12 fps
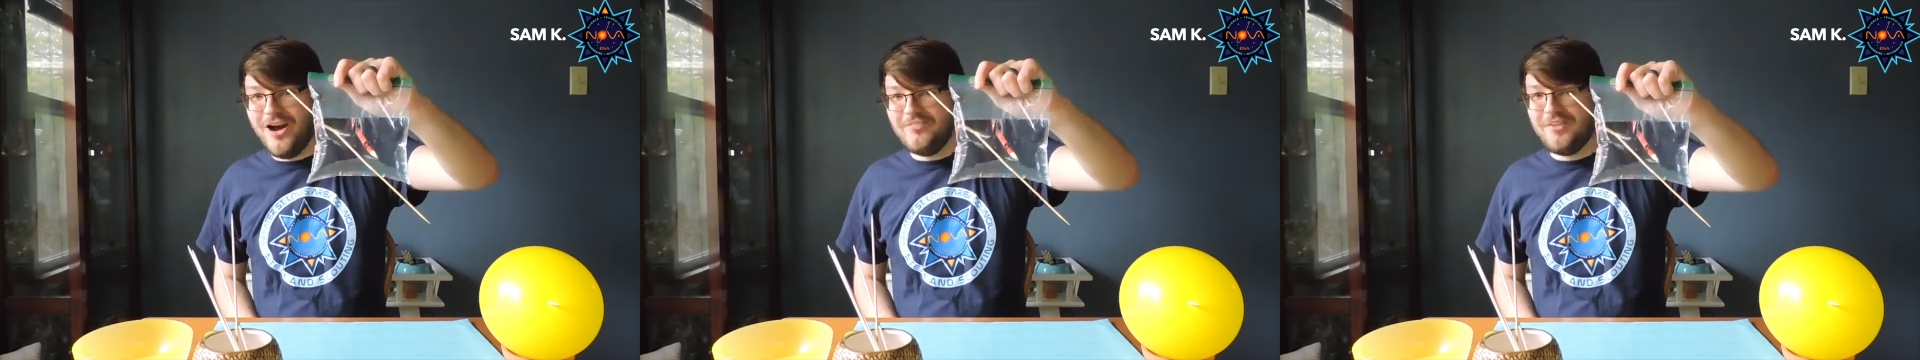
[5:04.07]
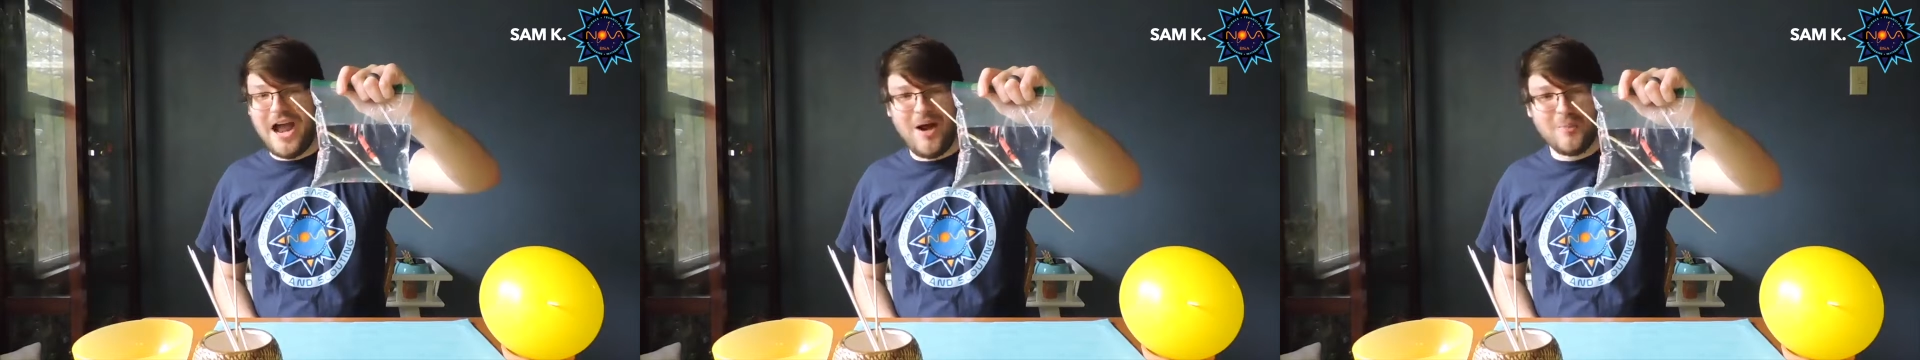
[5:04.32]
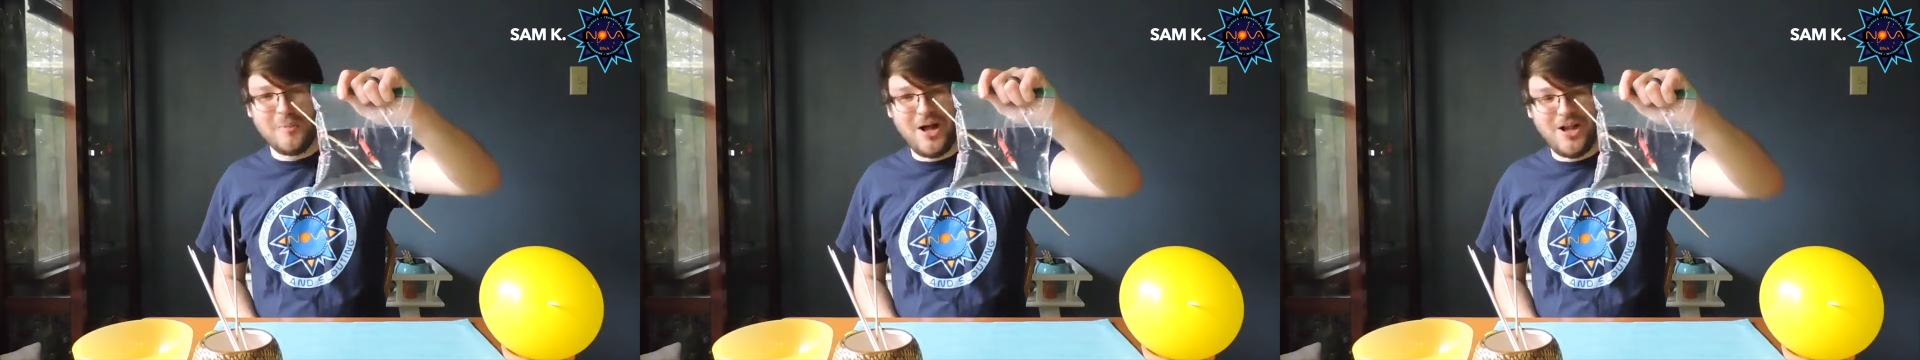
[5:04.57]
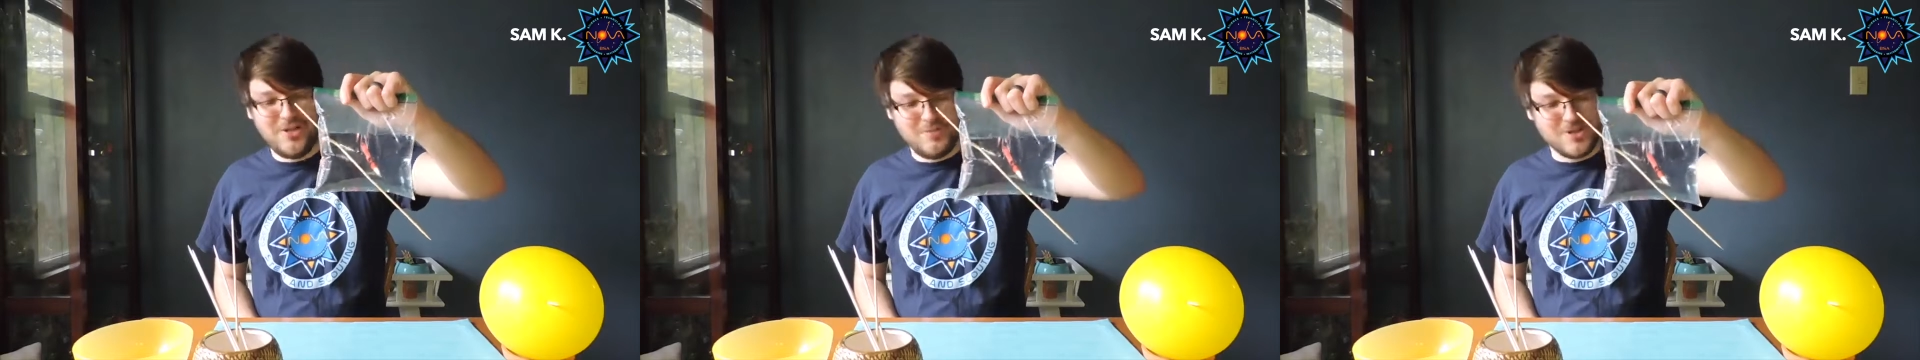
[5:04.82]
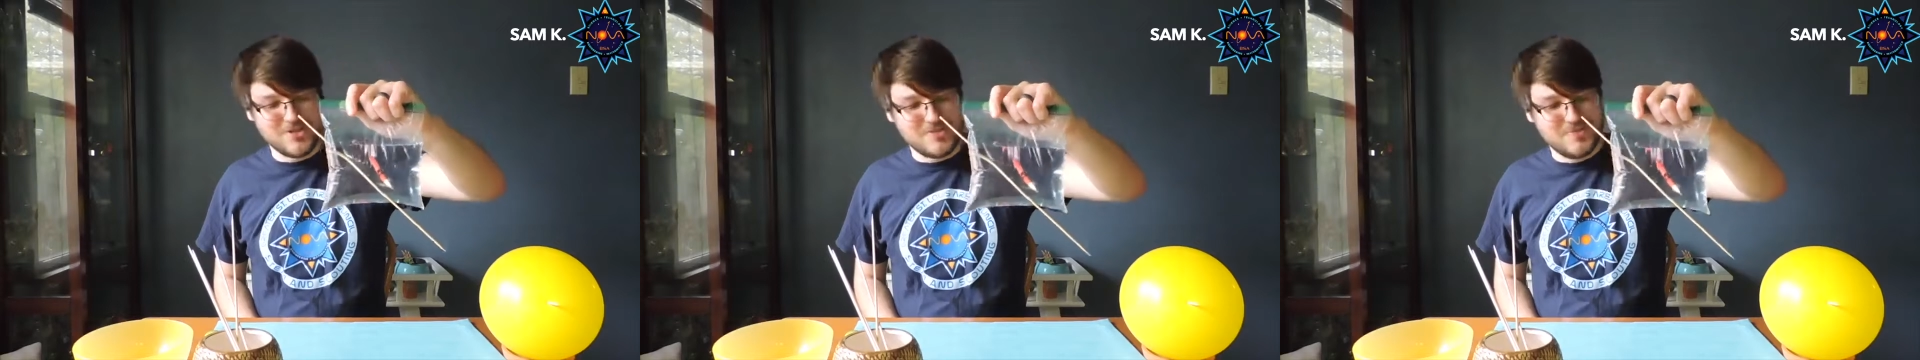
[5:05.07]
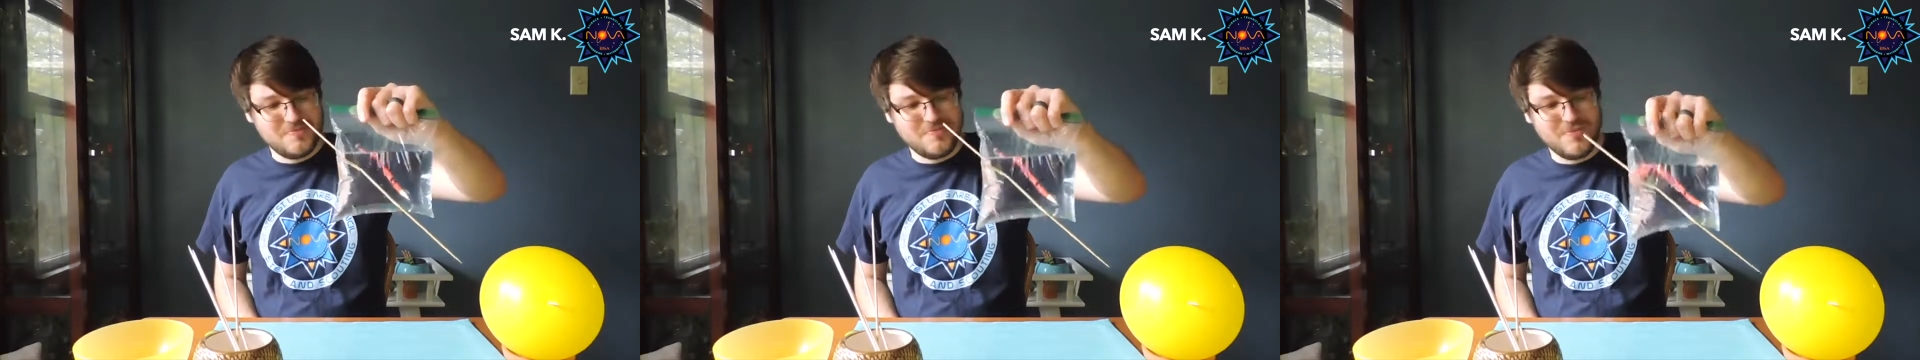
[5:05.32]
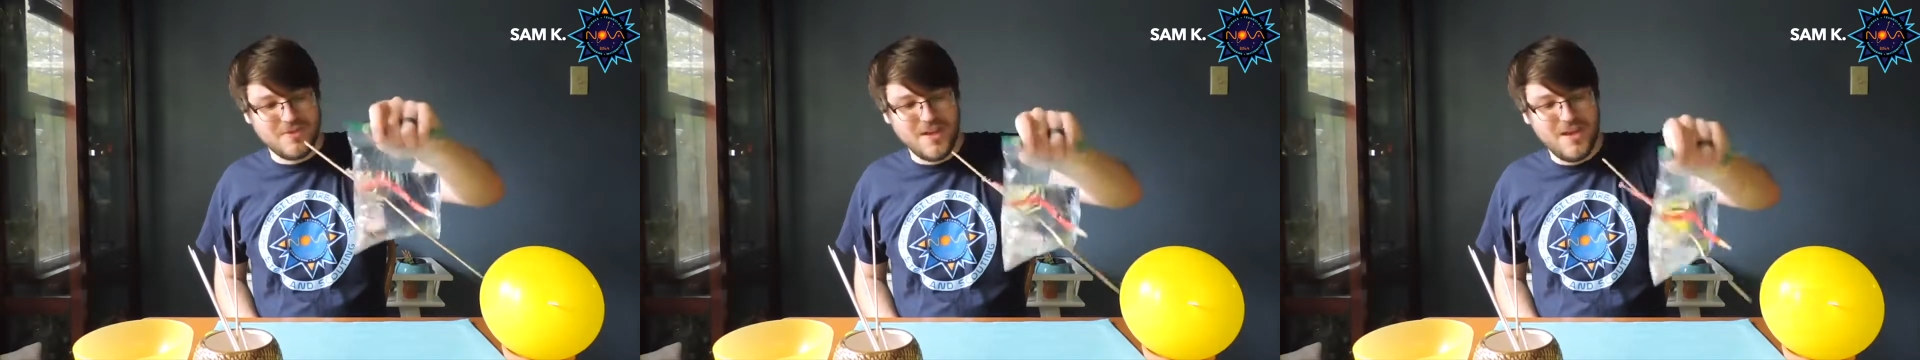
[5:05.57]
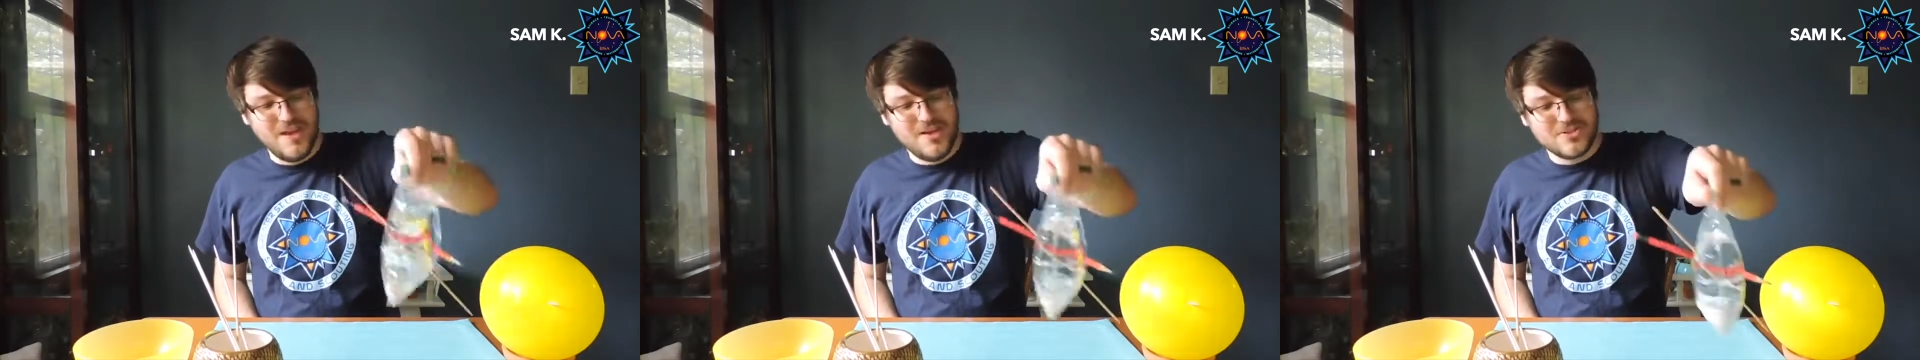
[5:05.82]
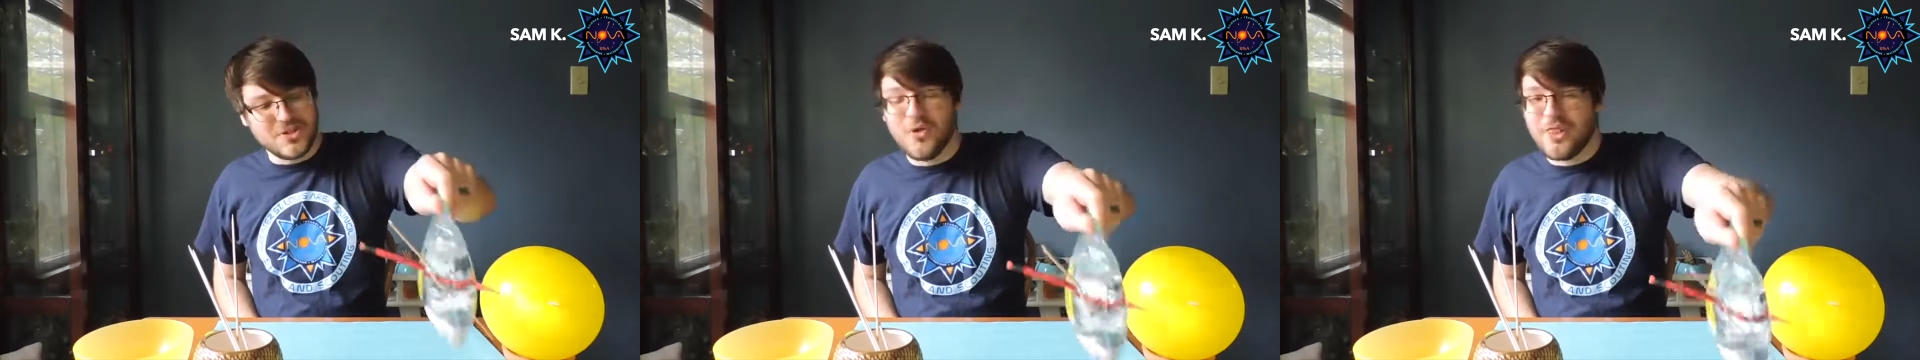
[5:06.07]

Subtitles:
of our polymers. So